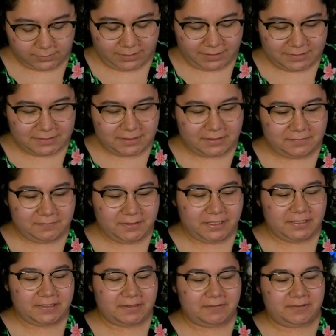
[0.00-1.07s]
I didn't
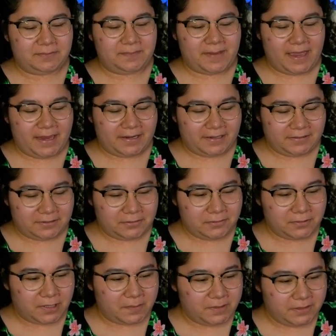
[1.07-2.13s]
realize I was back at
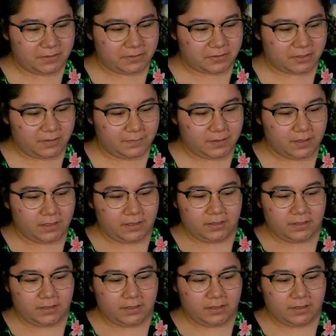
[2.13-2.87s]
school coming to the stream.